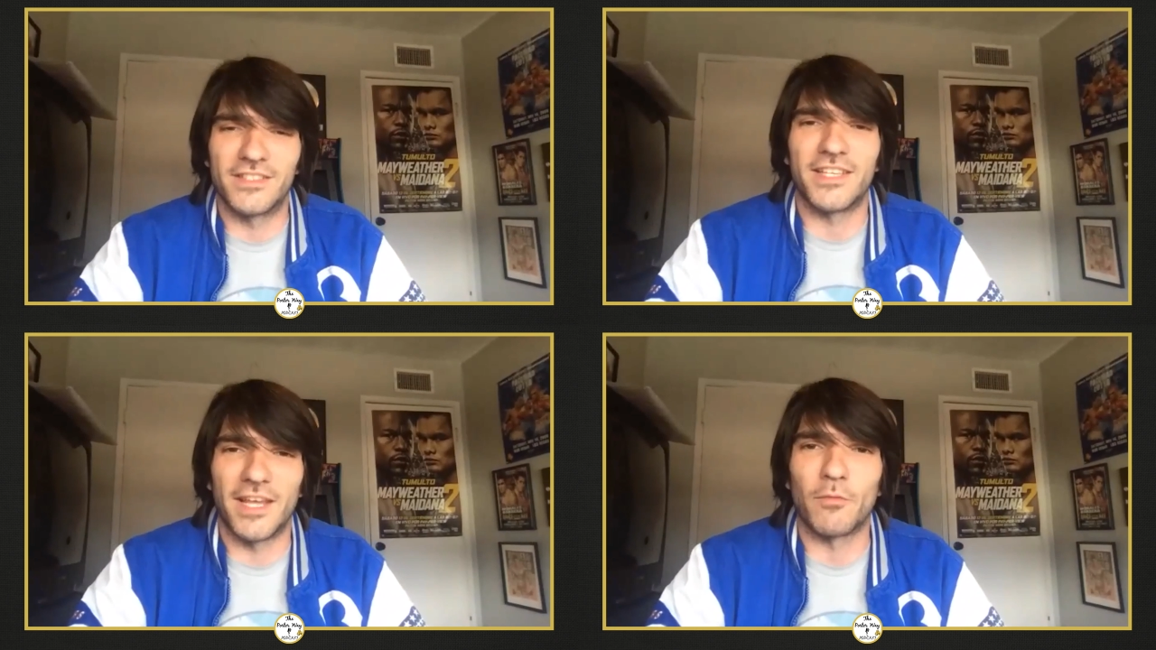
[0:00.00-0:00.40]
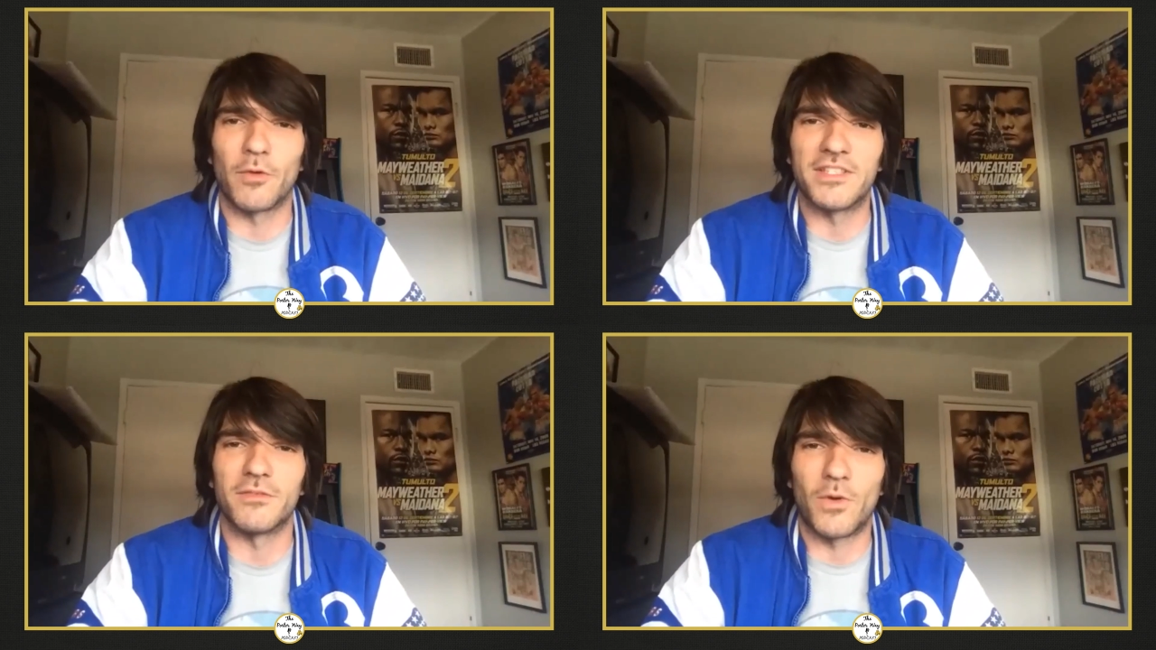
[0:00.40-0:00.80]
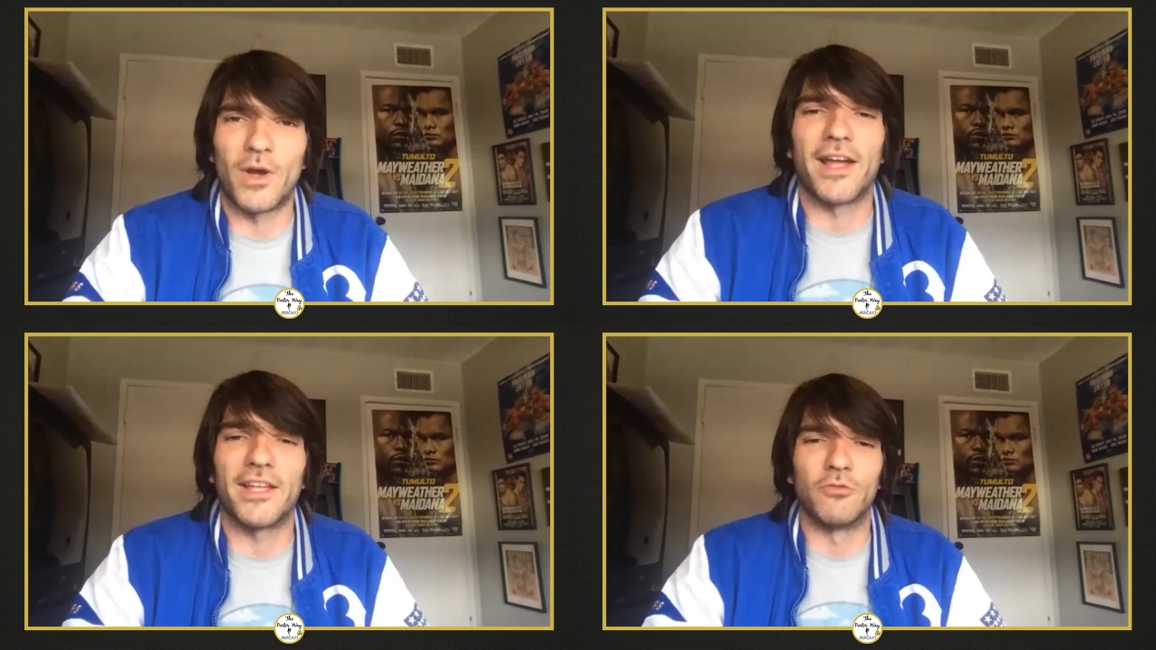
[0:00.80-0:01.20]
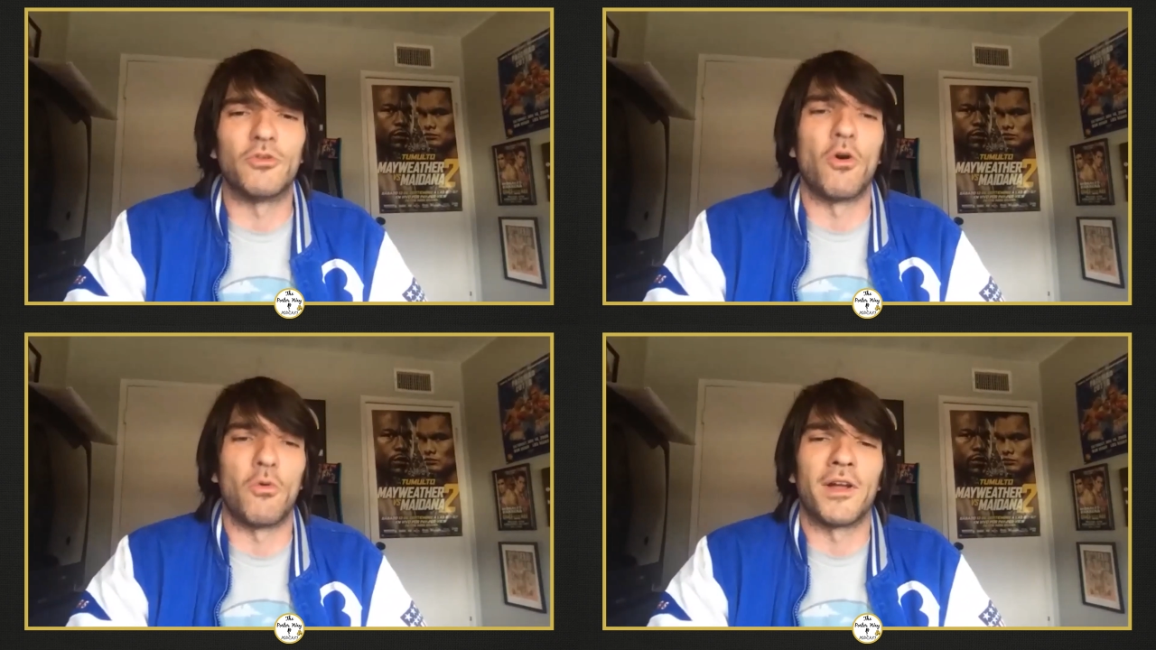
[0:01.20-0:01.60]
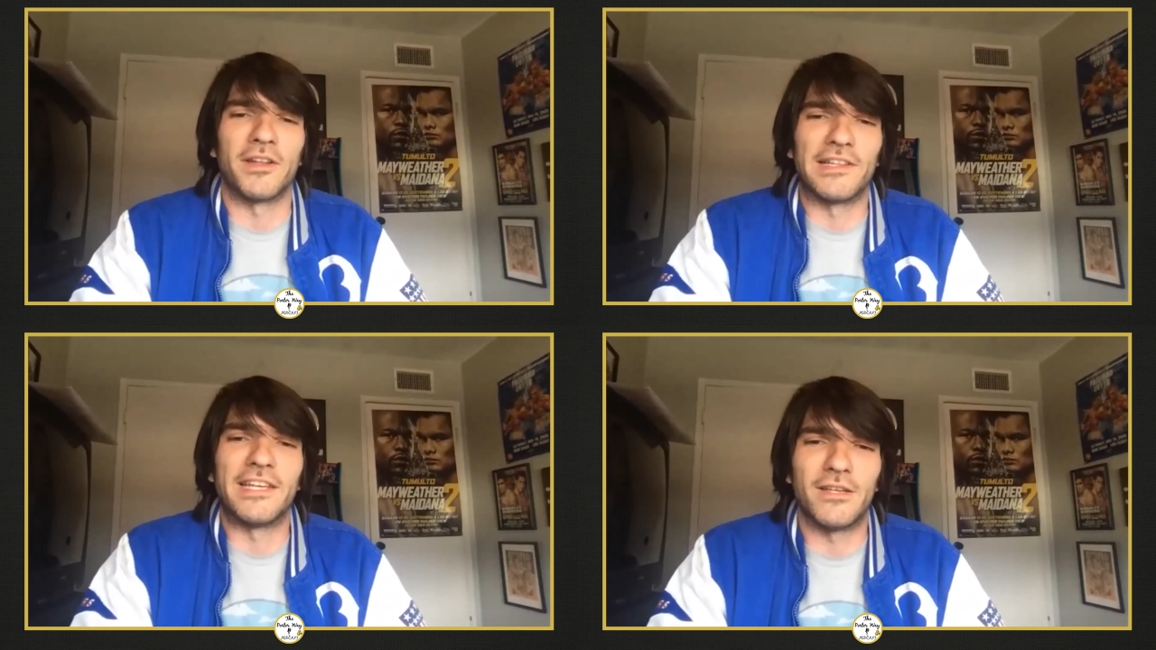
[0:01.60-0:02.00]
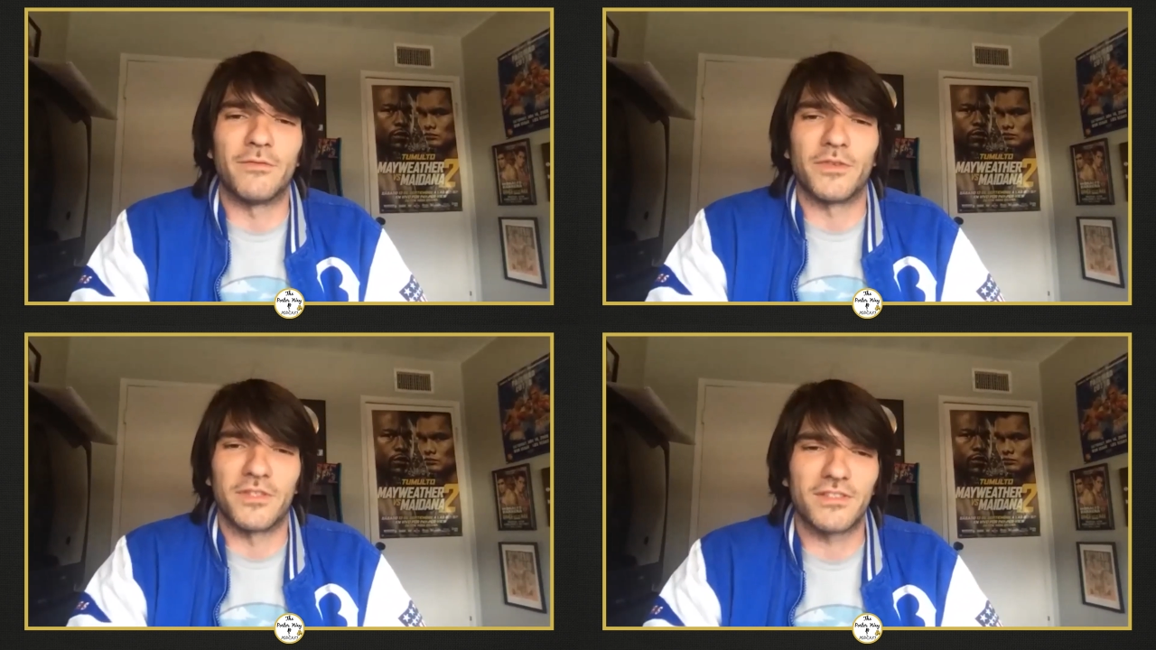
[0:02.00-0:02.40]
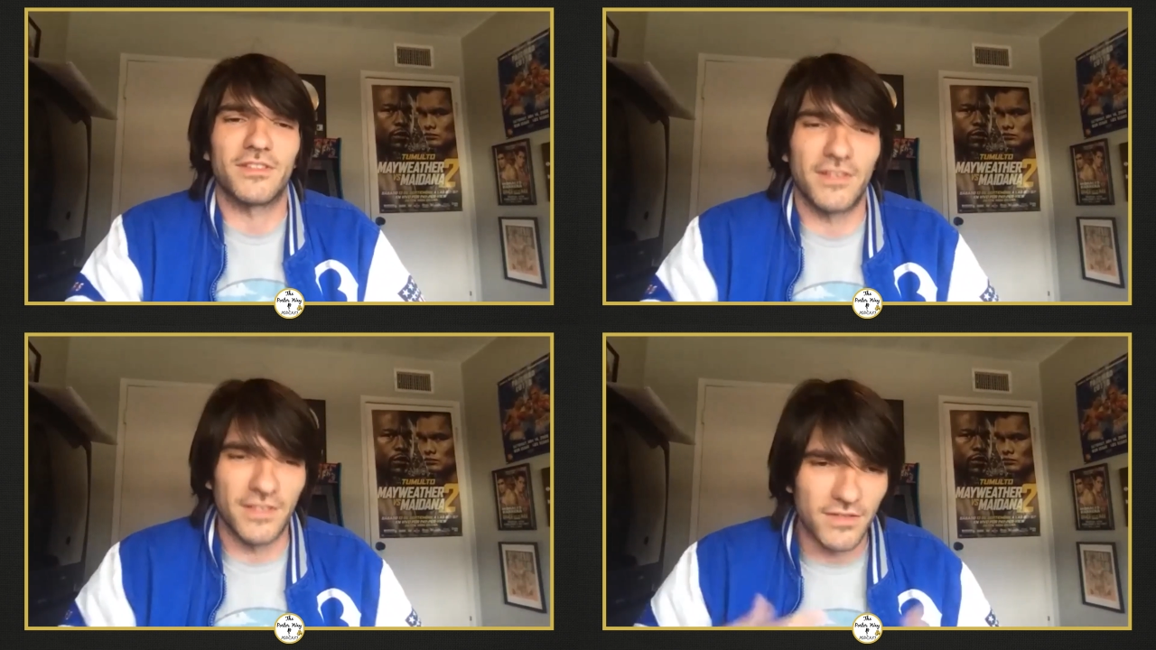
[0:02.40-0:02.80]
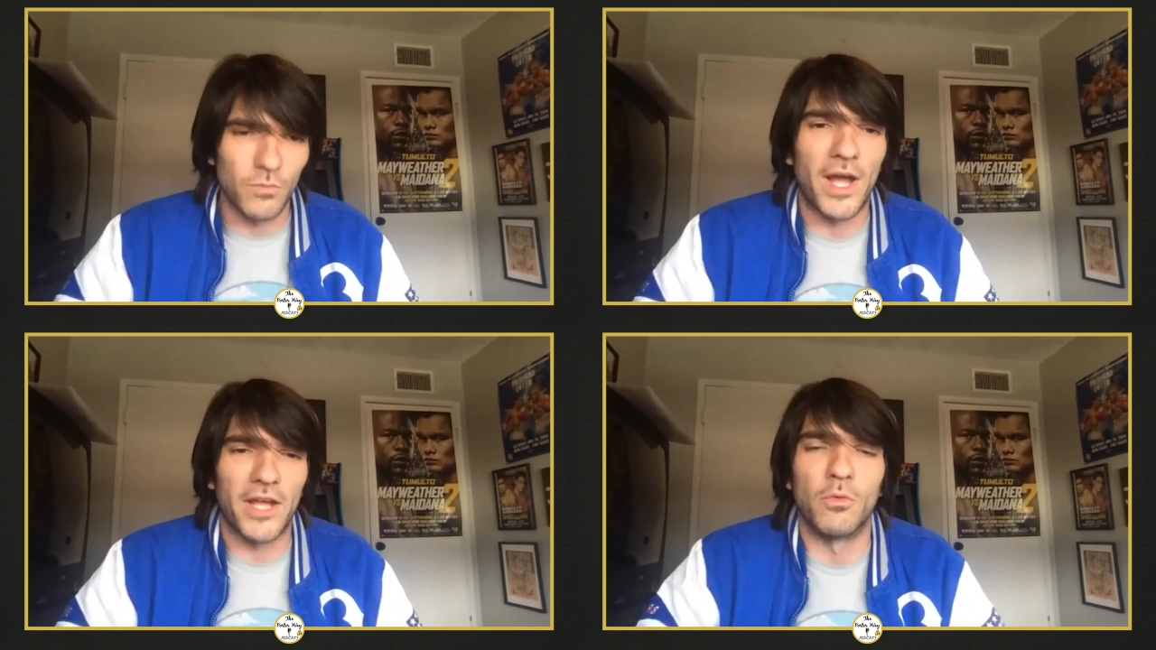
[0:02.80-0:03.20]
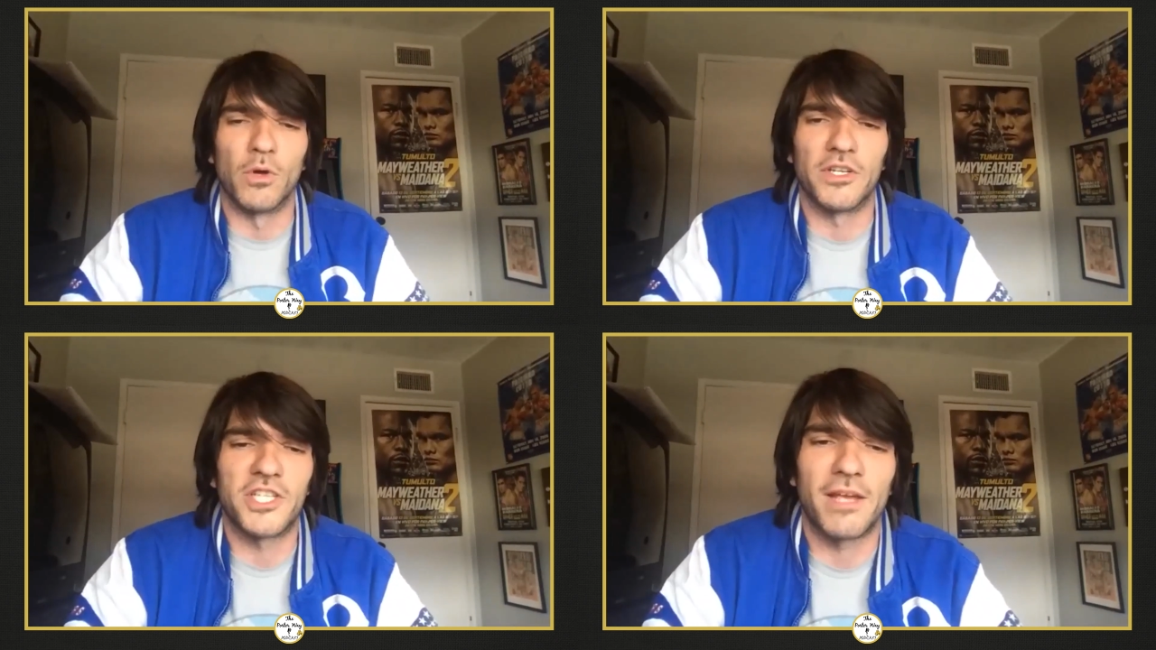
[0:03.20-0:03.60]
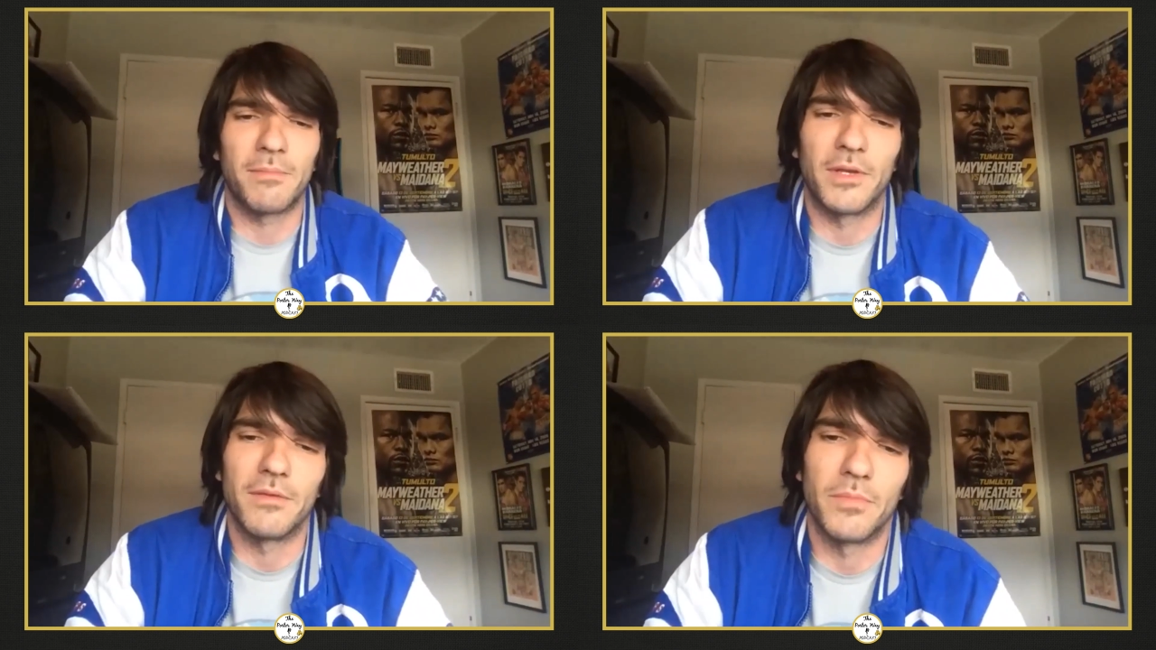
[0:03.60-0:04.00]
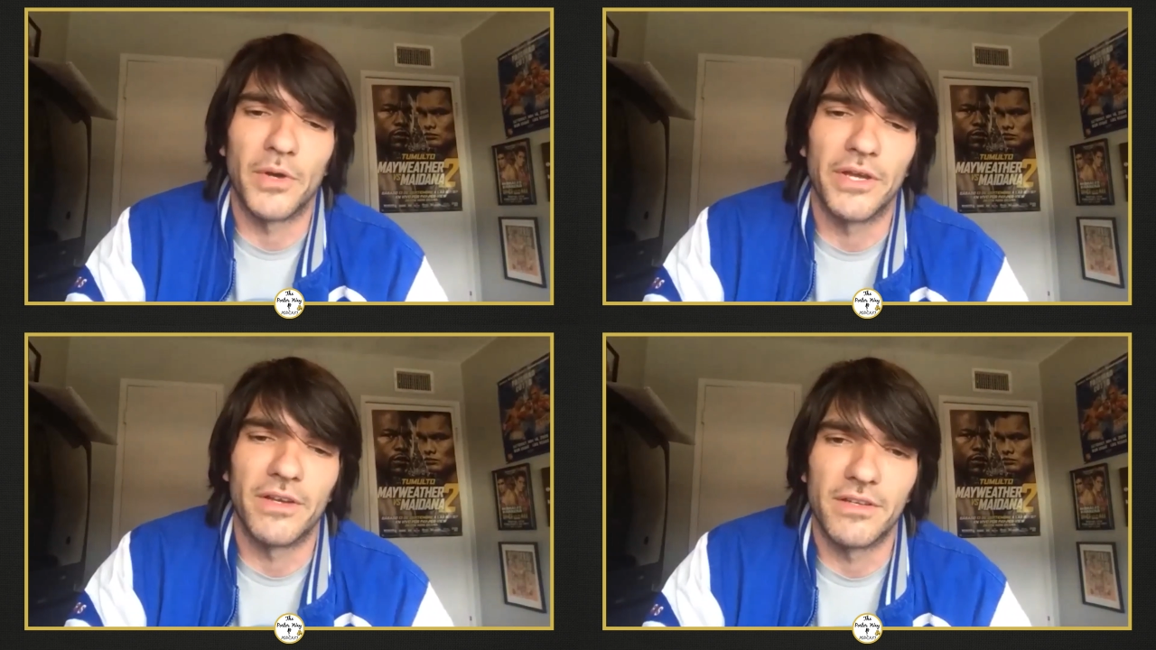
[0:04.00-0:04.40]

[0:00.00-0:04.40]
Speaker 1: same reason why you don't want to leave is is why you were a champion. But uh,